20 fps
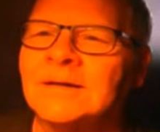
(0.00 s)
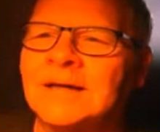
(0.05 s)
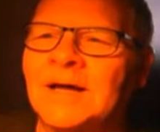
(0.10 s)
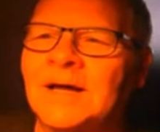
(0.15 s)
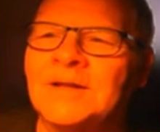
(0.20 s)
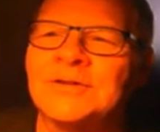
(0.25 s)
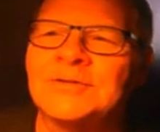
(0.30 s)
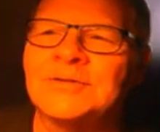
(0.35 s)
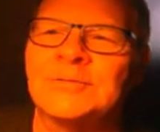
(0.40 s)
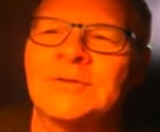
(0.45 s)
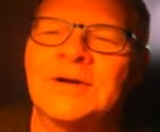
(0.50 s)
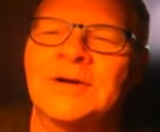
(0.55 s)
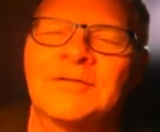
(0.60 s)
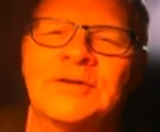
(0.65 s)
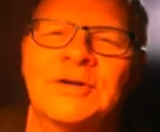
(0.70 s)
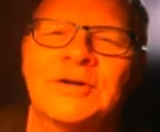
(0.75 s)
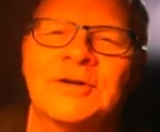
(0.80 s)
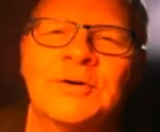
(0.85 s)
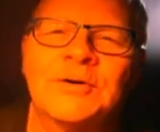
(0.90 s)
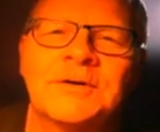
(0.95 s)
Now, this
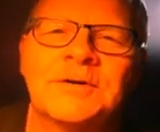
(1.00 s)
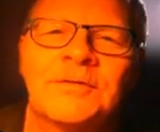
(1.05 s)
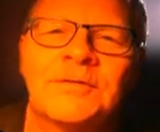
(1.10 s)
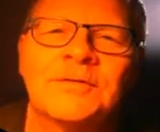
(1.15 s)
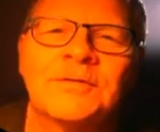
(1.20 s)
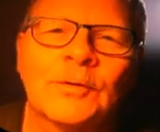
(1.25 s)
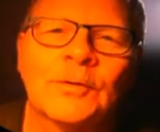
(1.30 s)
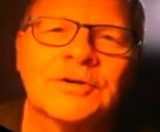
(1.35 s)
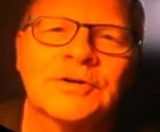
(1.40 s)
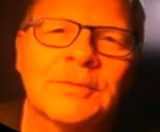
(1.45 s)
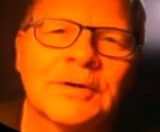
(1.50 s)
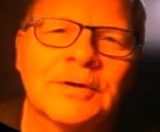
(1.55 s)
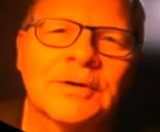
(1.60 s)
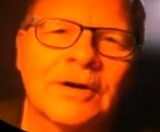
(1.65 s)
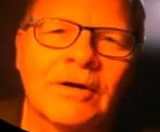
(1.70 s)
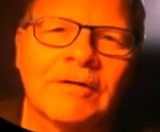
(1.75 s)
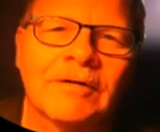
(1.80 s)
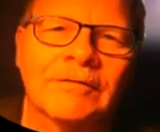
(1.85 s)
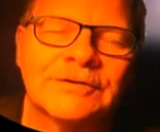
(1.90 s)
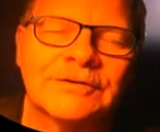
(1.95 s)
revenue
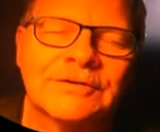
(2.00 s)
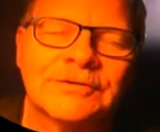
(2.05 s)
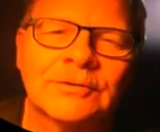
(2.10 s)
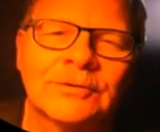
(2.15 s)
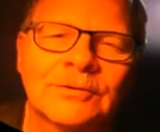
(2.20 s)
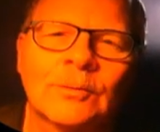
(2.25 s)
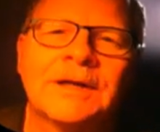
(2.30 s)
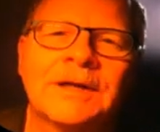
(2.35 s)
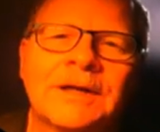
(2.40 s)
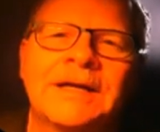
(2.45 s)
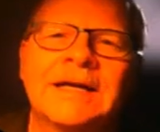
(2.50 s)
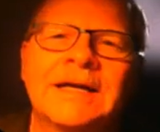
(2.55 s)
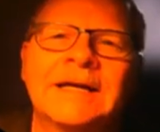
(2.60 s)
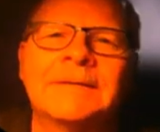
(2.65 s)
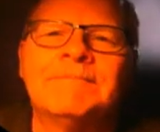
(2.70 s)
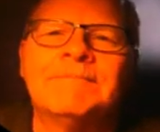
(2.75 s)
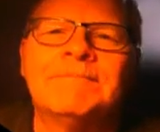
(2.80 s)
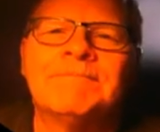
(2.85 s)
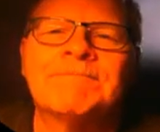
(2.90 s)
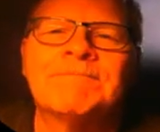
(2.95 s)
enforcement officer one
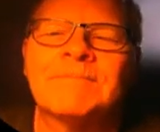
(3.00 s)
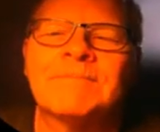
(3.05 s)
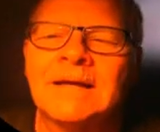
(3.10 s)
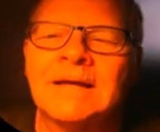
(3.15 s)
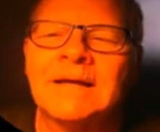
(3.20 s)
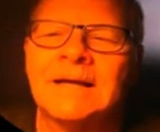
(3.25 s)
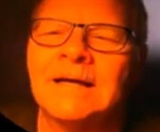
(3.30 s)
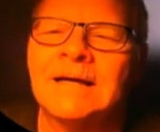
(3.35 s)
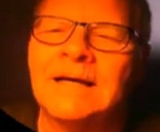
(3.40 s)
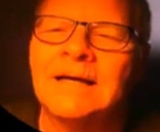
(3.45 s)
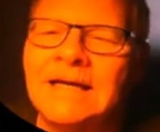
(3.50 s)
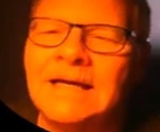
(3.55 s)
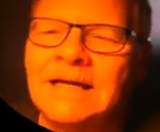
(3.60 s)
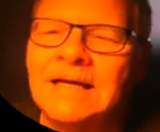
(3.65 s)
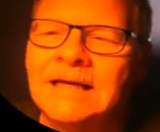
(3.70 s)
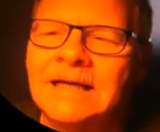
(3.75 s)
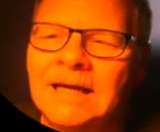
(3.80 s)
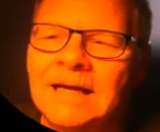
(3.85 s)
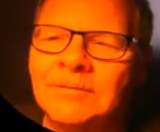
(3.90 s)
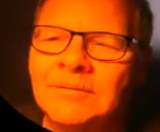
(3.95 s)
day,
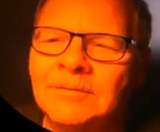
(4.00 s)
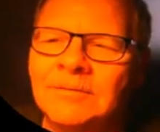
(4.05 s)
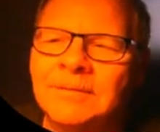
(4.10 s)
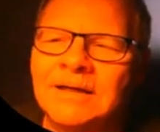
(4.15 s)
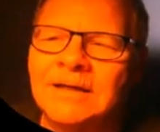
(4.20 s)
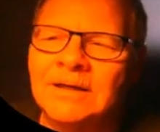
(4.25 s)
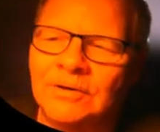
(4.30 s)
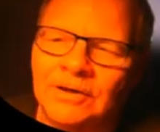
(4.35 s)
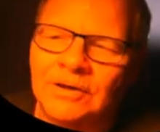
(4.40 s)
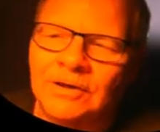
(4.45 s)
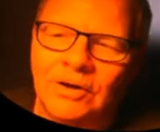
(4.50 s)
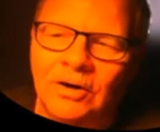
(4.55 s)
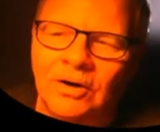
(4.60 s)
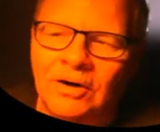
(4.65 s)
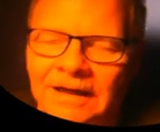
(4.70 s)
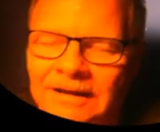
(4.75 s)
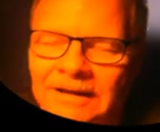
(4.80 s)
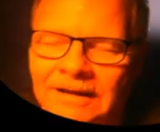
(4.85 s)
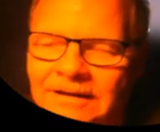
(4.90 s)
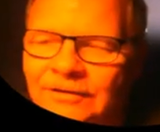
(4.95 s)
he came to me on a
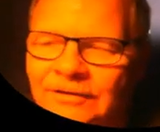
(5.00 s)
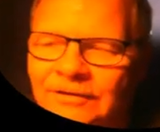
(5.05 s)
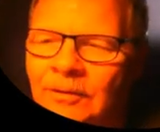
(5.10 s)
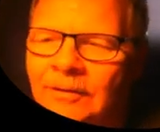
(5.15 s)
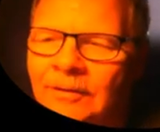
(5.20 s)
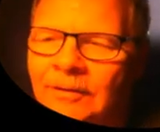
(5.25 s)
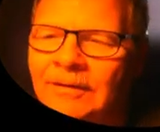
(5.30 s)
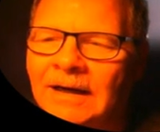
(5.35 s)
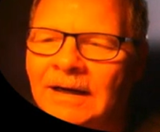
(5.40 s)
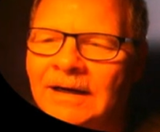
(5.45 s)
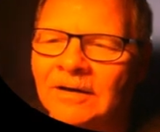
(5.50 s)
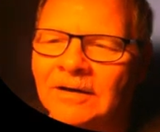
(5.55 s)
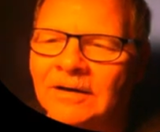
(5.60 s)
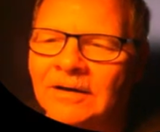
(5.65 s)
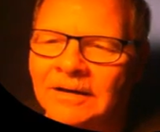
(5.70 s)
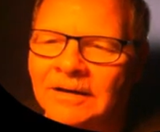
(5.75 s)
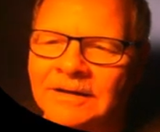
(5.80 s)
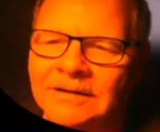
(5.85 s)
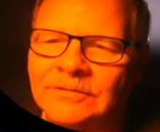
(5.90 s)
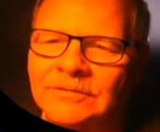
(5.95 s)
car like this one
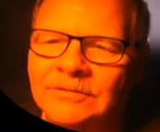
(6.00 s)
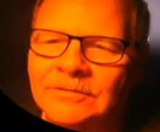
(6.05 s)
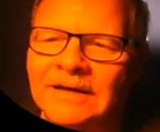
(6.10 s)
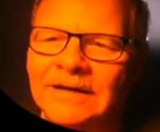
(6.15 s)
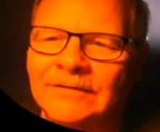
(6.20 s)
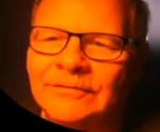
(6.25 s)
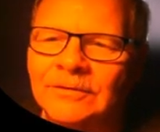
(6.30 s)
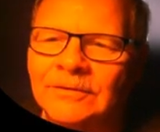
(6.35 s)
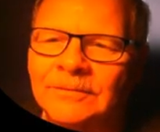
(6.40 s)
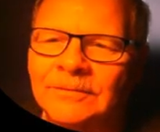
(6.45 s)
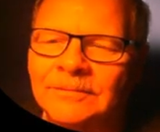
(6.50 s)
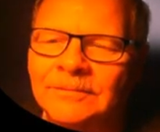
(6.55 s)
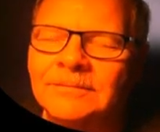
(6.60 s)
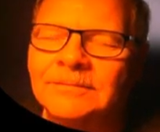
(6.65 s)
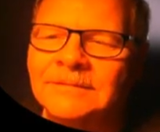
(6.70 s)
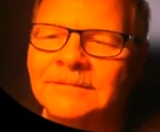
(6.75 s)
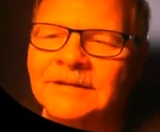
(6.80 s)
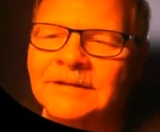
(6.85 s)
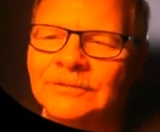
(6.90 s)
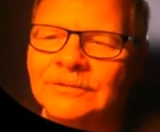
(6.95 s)
here. Now, this was after,
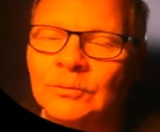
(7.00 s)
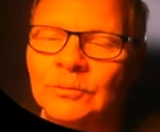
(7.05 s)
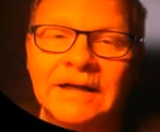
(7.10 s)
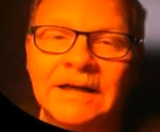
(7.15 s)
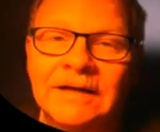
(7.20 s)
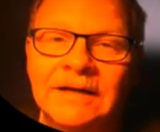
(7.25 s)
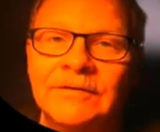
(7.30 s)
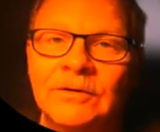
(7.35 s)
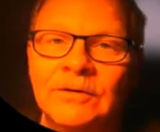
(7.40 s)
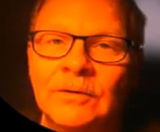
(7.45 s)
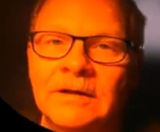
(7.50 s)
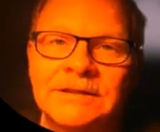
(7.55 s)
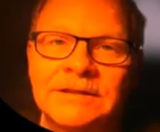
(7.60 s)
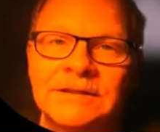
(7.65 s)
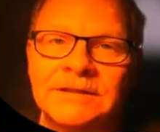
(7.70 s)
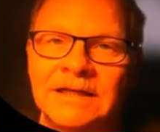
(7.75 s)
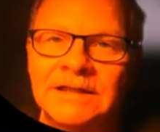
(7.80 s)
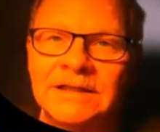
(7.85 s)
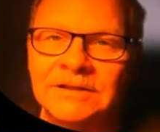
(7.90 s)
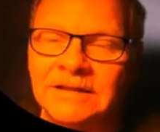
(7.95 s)
this one had fuel
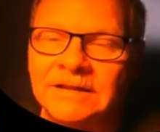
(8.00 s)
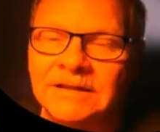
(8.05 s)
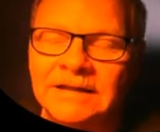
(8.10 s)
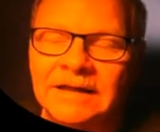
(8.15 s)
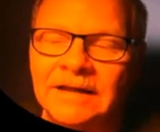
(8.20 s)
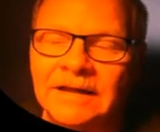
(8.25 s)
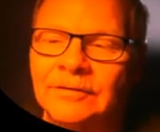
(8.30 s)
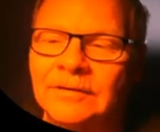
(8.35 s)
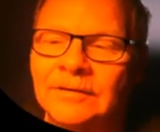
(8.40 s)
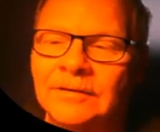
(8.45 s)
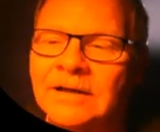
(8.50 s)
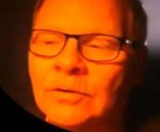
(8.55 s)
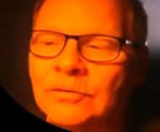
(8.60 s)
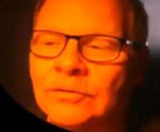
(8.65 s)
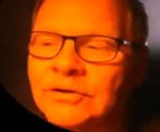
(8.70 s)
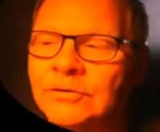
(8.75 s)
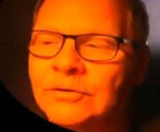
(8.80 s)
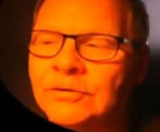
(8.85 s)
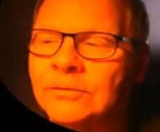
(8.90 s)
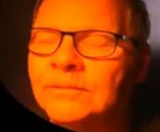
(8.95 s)
injection. It had
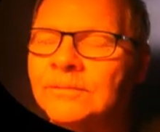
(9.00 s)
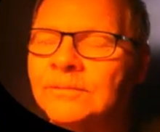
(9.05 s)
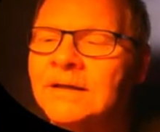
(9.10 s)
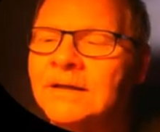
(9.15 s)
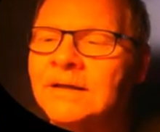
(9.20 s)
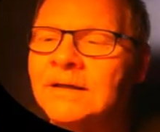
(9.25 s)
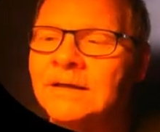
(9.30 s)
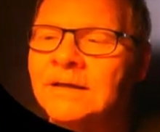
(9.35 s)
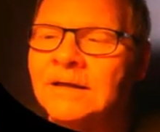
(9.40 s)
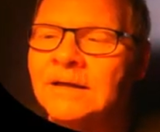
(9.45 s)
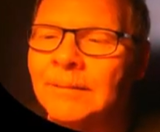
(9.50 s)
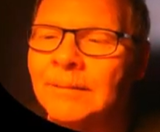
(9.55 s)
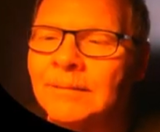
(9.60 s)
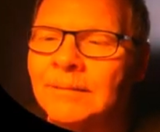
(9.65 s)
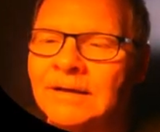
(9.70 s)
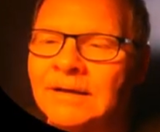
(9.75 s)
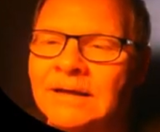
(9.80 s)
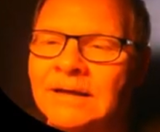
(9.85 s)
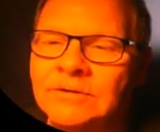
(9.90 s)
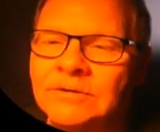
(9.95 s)
302. I
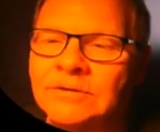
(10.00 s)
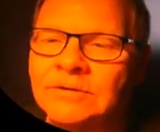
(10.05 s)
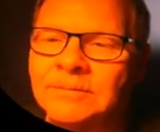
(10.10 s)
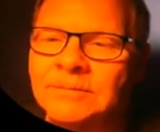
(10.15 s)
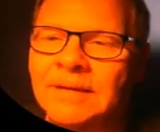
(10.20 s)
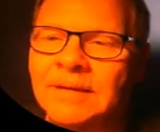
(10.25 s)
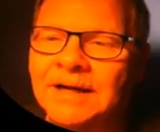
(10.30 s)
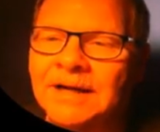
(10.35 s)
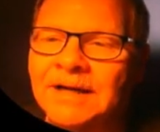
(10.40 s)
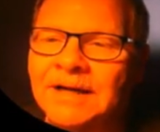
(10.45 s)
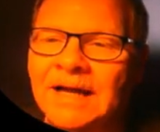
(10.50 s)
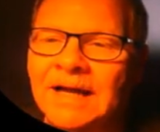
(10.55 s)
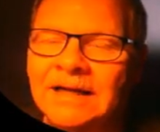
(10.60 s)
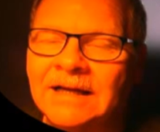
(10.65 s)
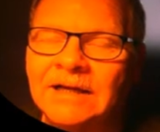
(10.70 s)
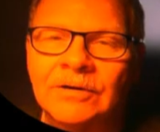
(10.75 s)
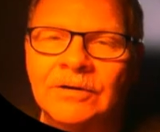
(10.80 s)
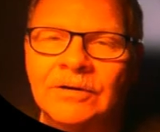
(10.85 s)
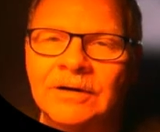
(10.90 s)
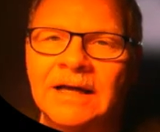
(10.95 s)
mean, it was about a
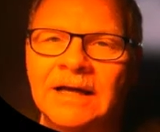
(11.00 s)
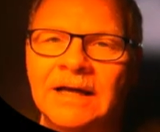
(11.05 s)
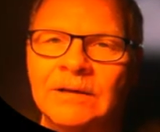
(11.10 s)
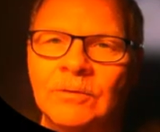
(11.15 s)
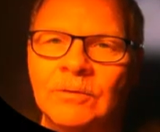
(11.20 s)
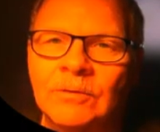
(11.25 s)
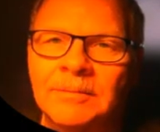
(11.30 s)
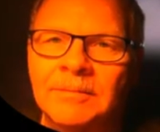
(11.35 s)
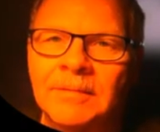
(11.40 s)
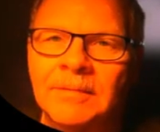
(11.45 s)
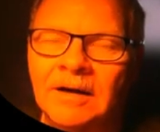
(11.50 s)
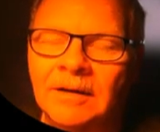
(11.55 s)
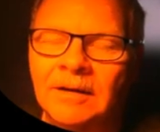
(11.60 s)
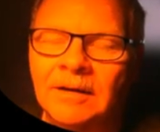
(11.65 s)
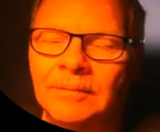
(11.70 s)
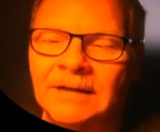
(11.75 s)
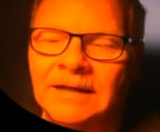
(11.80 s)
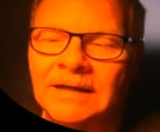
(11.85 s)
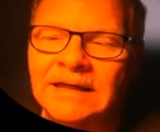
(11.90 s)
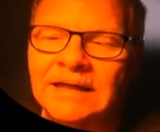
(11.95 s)
90 or a 91
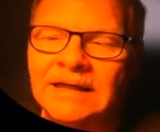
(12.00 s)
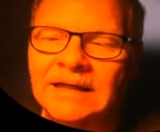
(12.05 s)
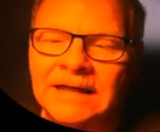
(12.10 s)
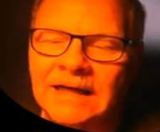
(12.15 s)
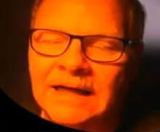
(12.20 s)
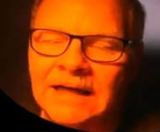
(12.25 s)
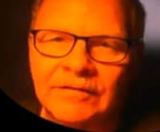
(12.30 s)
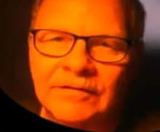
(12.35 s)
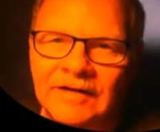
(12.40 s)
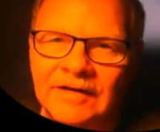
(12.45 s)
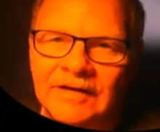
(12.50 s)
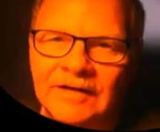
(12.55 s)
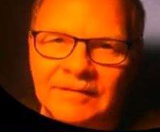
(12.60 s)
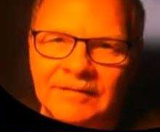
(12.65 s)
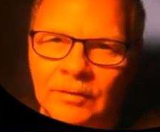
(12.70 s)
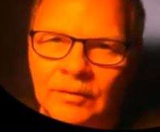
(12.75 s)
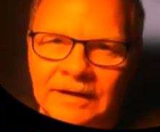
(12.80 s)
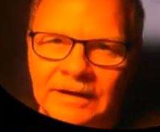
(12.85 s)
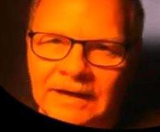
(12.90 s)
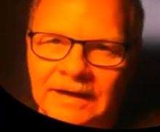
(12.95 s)
model, but he didn't have the
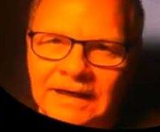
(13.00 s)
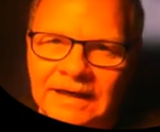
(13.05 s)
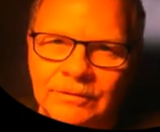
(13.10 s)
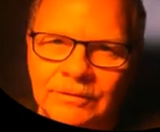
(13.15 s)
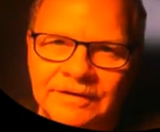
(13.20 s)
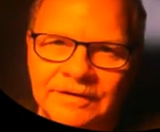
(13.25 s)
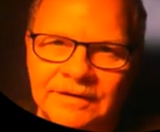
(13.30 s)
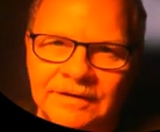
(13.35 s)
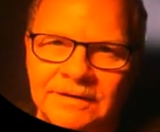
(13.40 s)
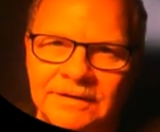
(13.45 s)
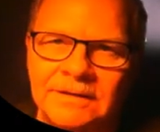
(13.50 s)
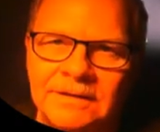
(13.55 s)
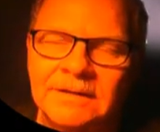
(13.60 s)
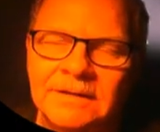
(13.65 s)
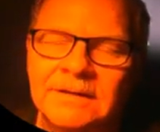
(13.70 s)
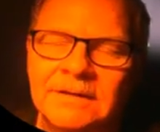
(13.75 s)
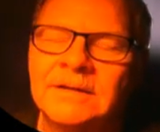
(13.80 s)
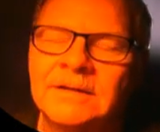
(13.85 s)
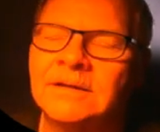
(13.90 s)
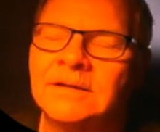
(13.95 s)
5.8 with the
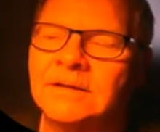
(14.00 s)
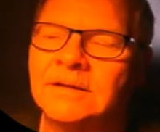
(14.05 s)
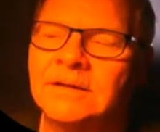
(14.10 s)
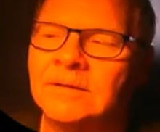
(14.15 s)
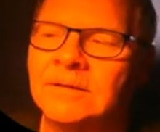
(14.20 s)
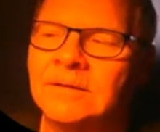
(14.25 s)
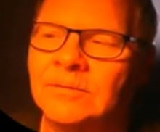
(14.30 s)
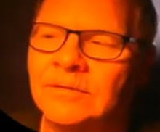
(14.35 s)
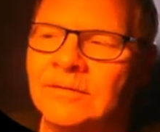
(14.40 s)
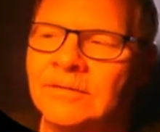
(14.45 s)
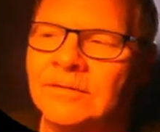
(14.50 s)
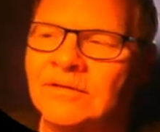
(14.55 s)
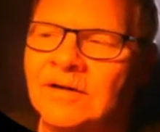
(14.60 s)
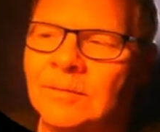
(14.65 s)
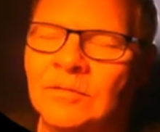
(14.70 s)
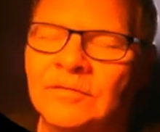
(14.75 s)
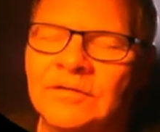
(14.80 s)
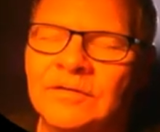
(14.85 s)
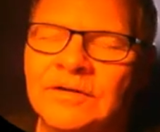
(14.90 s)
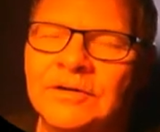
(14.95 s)

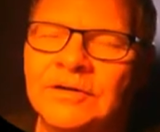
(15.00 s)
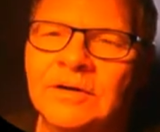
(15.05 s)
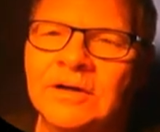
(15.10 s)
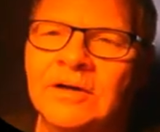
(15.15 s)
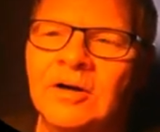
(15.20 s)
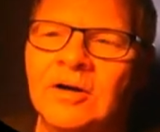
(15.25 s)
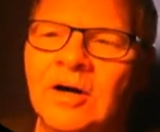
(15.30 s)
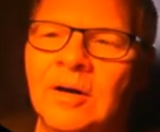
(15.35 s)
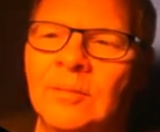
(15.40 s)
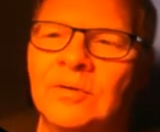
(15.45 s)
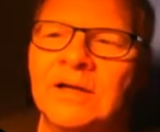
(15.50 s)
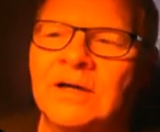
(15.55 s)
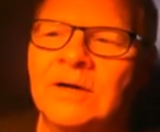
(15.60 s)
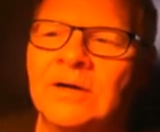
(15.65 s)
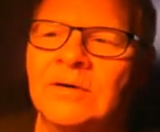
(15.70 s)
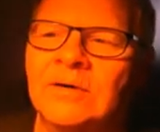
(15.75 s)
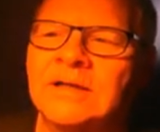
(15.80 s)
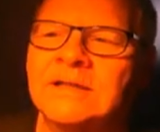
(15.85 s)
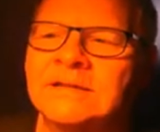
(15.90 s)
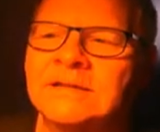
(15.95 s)
variable Venturi carburetor.